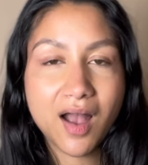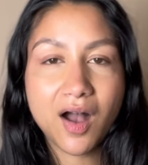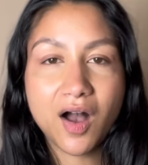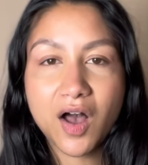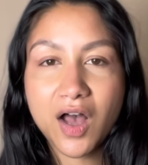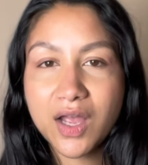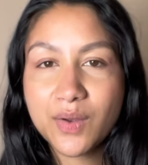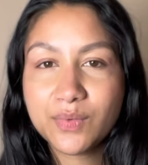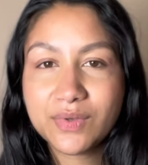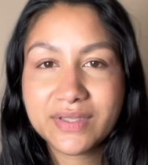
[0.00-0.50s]

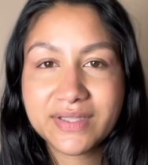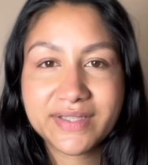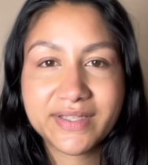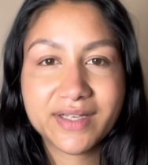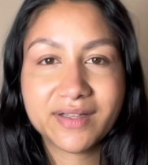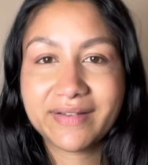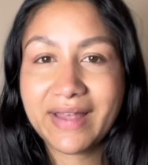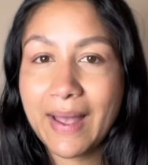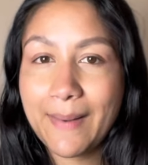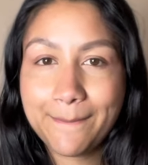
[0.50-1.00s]
I will
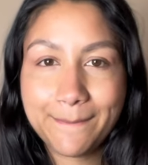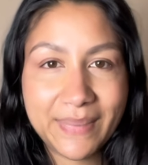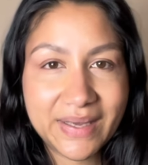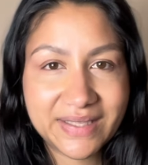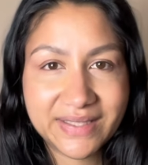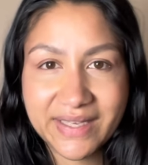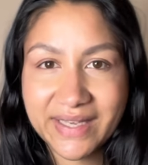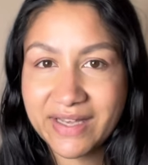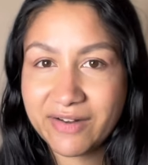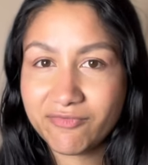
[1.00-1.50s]
still get
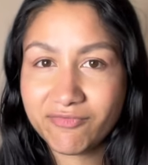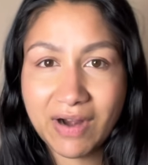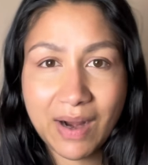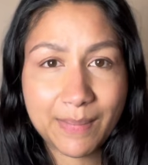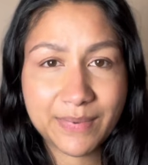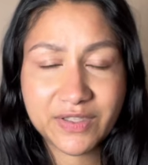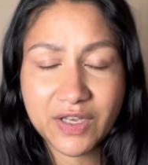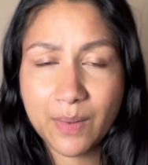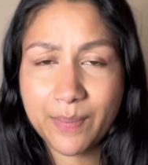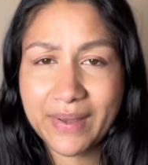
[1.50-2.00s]
busy and
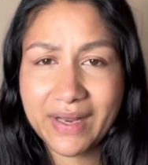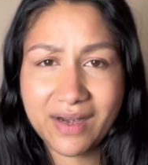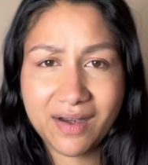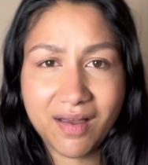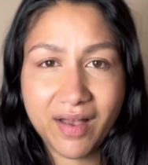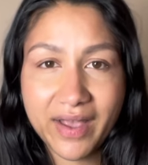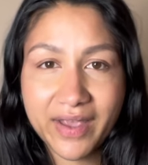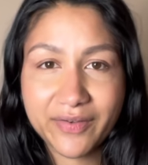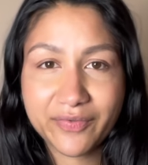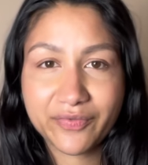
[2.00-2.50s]
wrapped up in
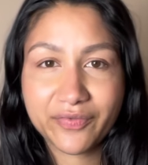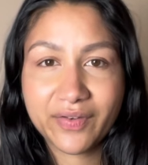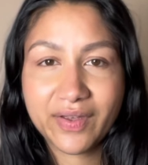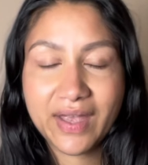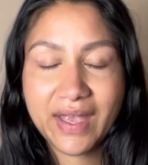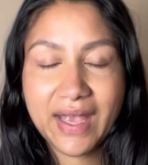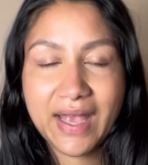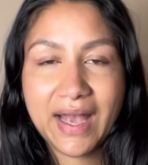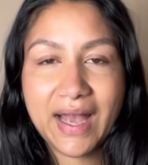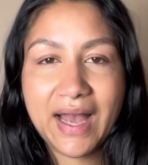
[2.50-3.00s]
life.
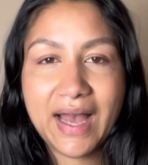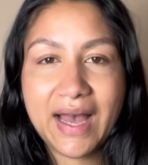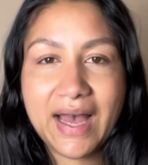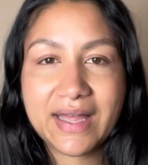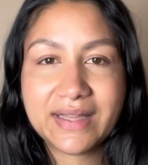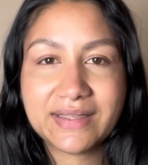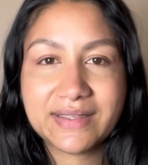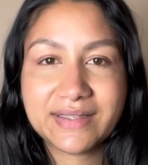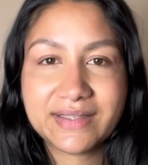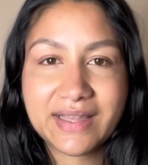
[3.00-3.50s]

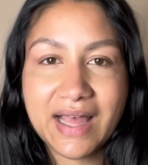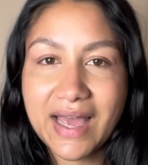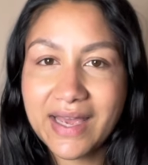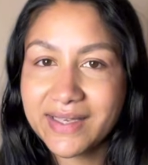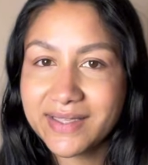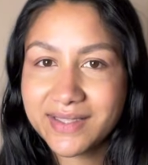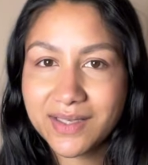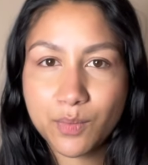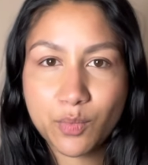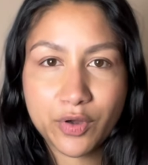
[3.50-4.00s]
And that
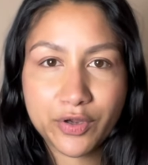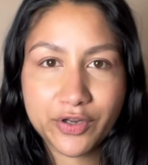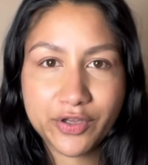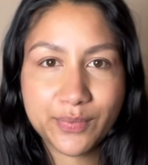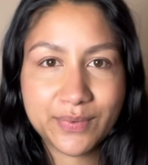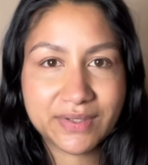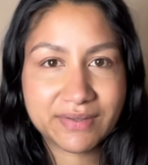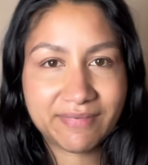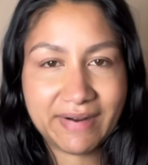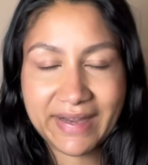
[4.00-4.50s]
is someone
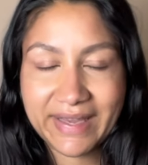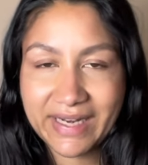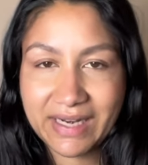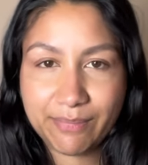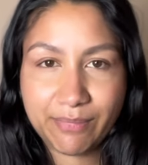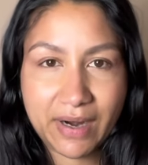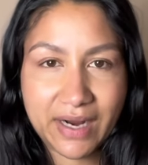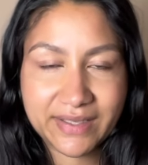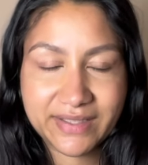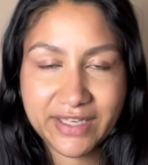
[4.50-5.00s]
who is a regular
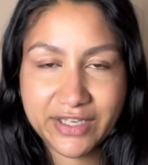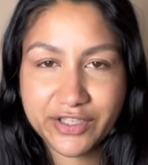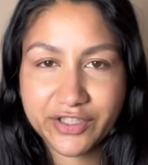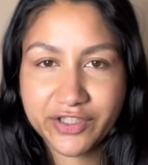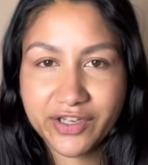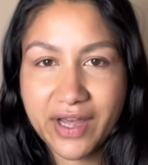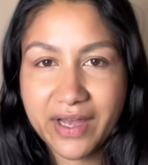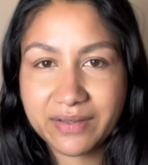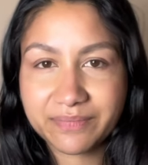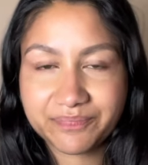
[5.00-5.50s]

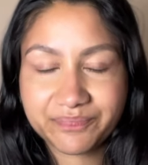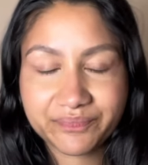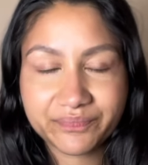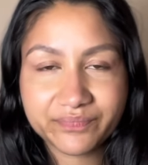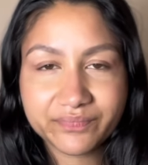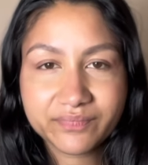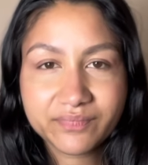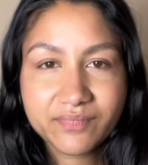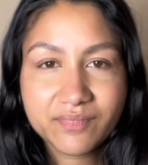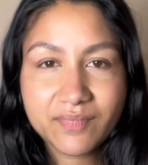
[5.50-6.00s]
practitioner.
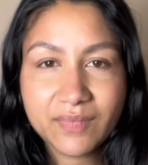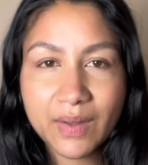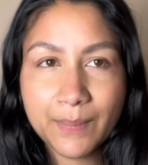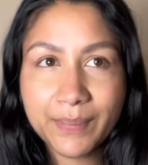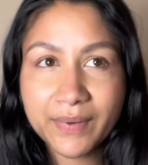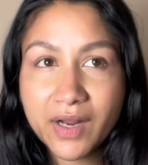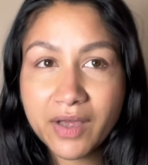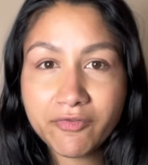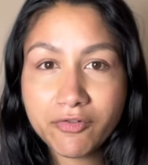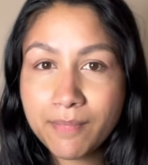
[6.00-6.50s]

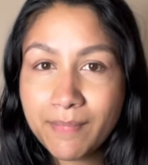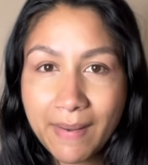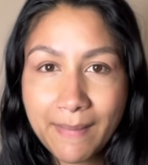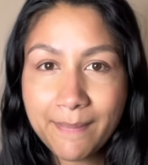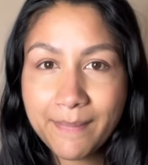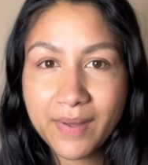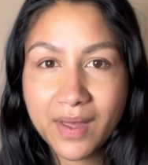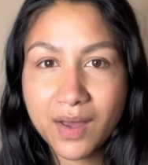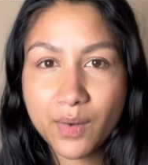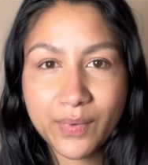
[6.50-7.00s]
But I
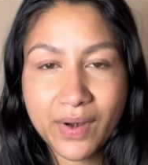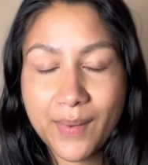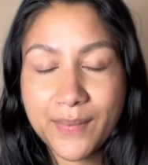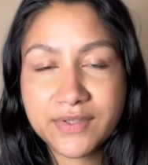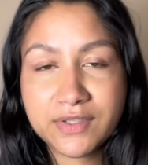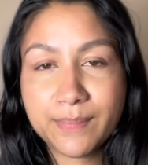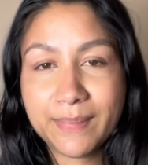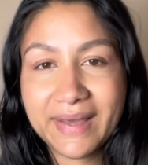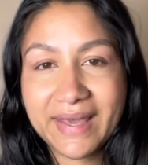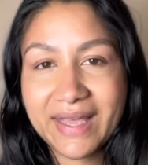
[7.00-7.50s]
remember when I
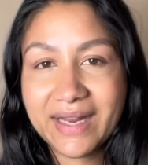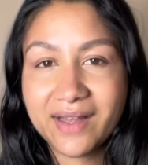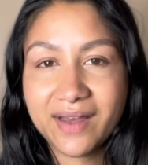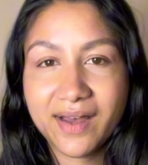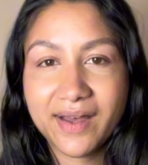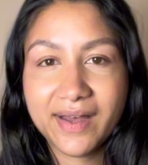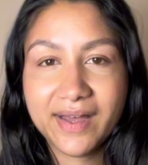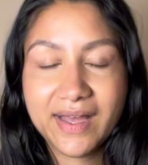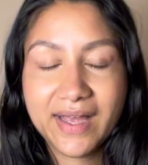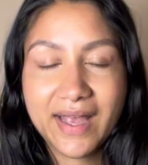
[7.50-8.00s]
was a
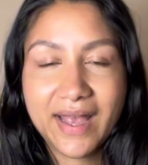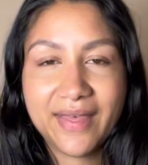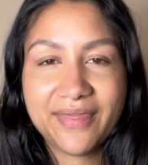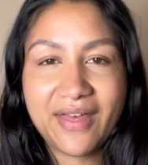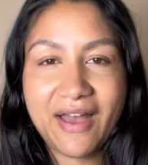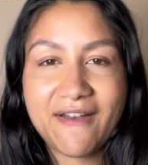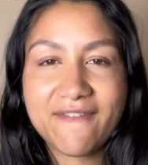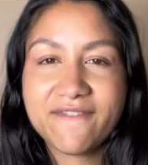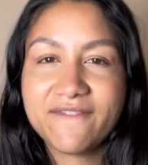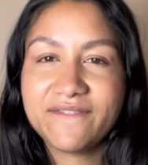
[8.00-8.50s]
beginner,
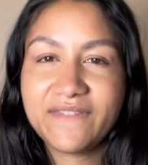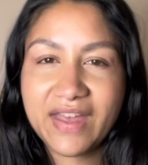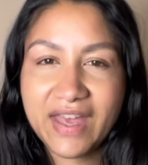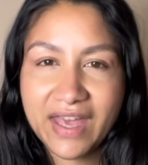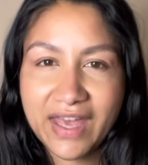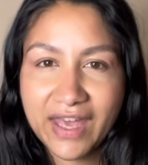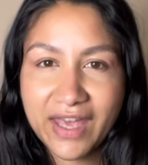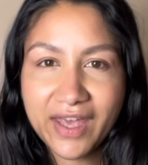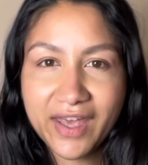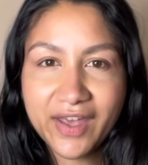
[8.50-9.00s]
that
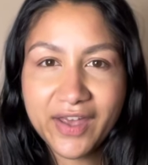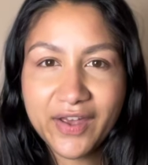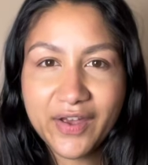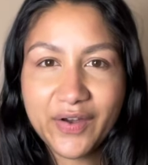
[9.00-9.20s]
fear